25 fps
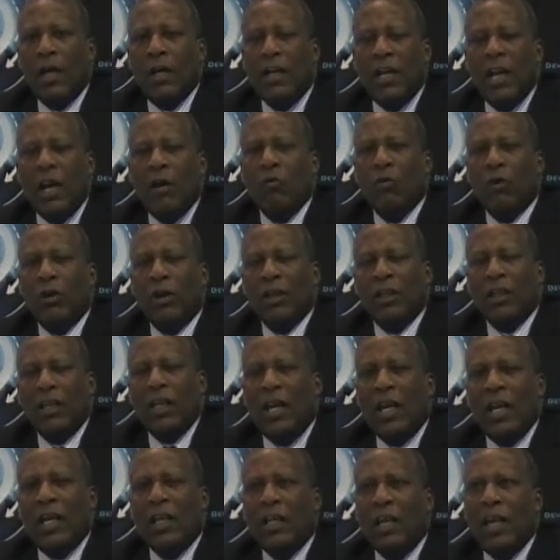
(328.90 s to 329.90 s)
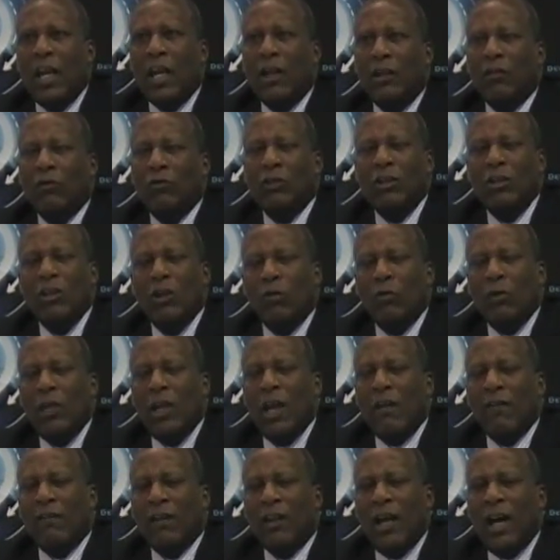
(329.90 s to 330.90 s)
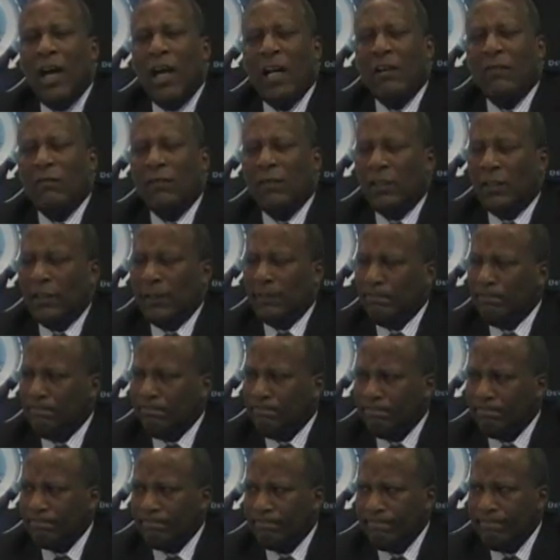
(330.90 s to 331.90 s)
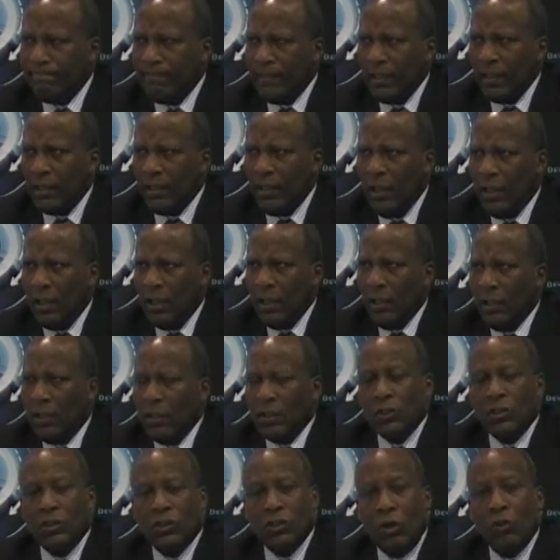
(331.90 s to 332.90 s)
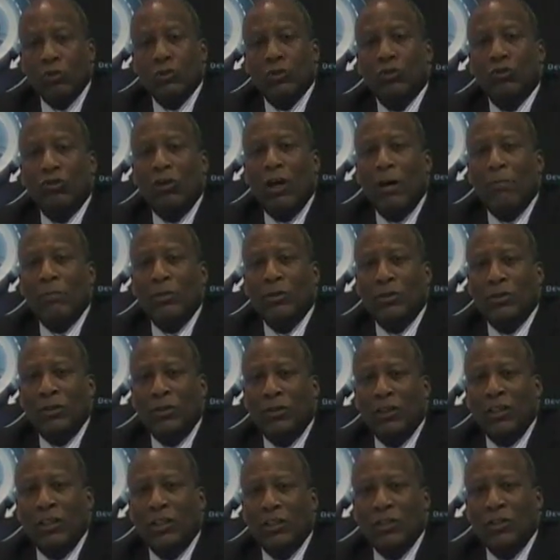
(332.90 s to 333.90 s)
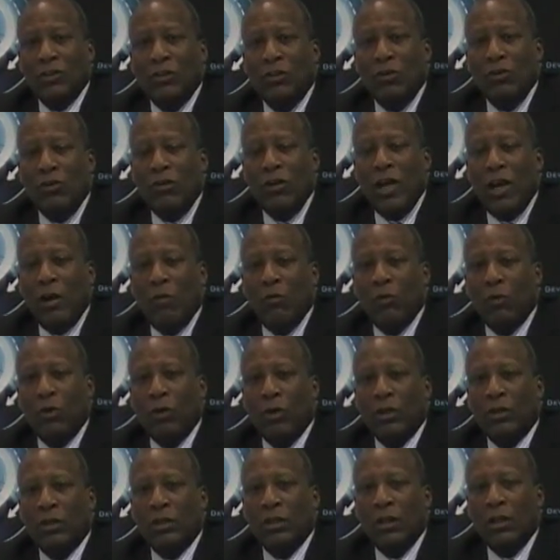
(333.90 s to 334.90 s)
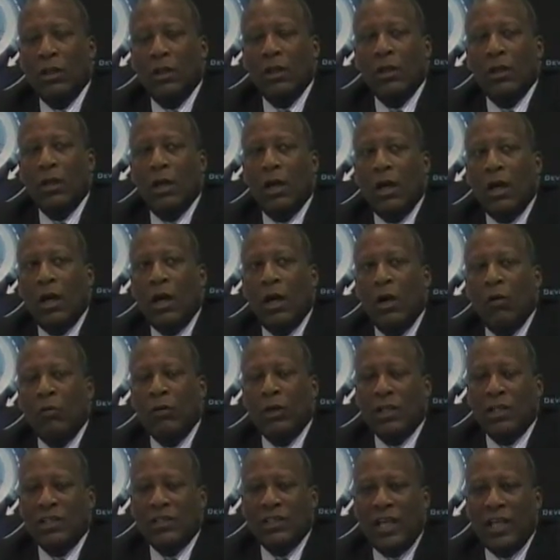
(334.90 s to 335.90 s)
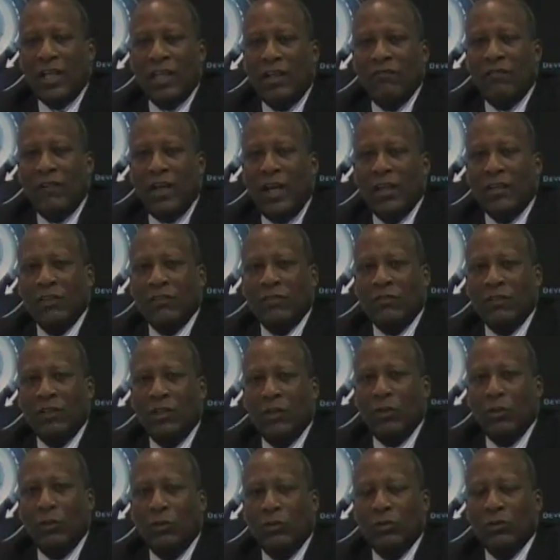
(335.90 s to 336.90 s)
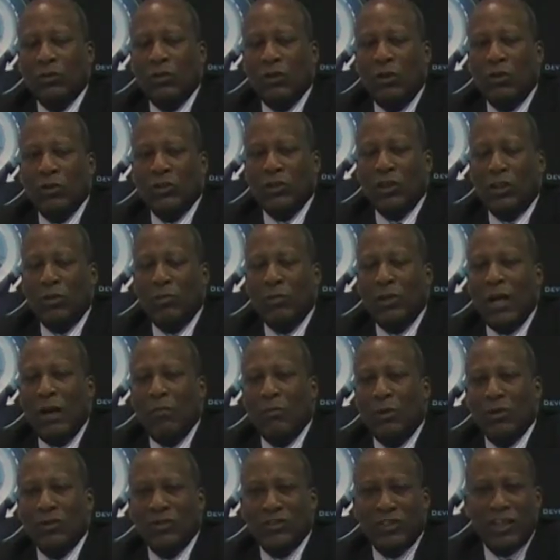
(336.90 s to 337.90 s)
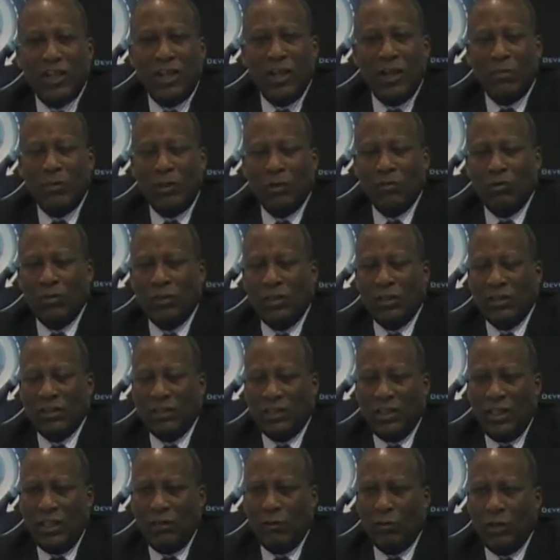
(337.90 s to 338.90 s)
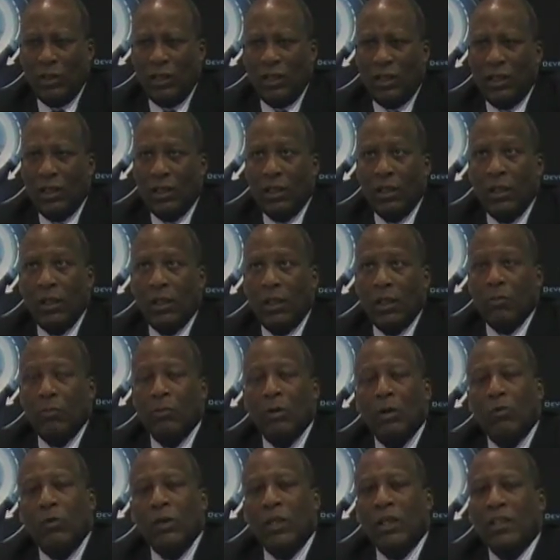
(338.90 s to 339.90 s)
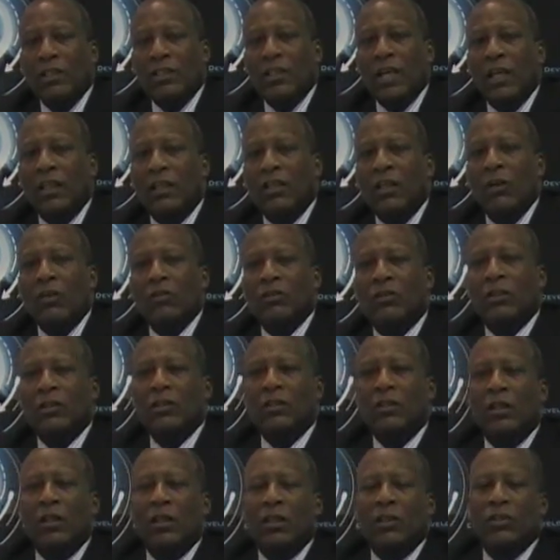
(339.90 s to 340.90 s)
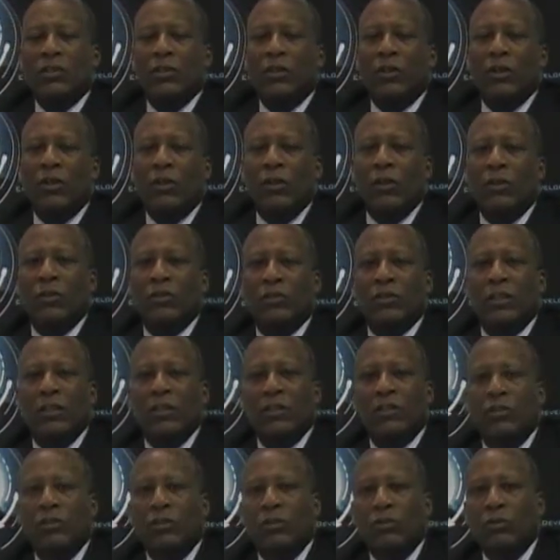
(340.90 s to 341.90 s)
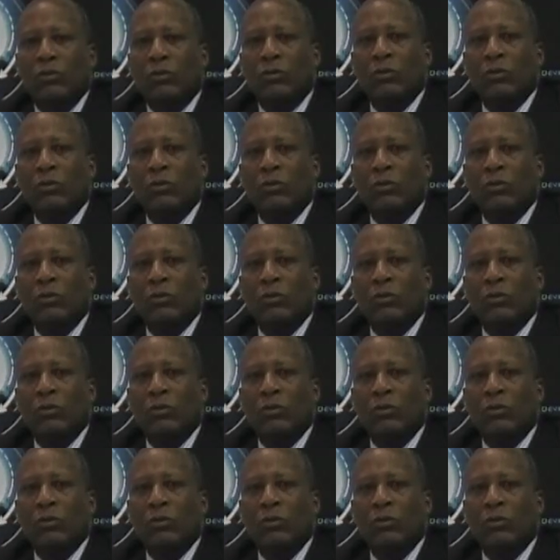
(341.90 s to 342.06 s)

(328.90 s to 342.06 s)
networking. And you know, we have a lot of social opportunities to do network. We can take advantage of those. Those are going to be our most common ones anyway. But we can take those and turn those into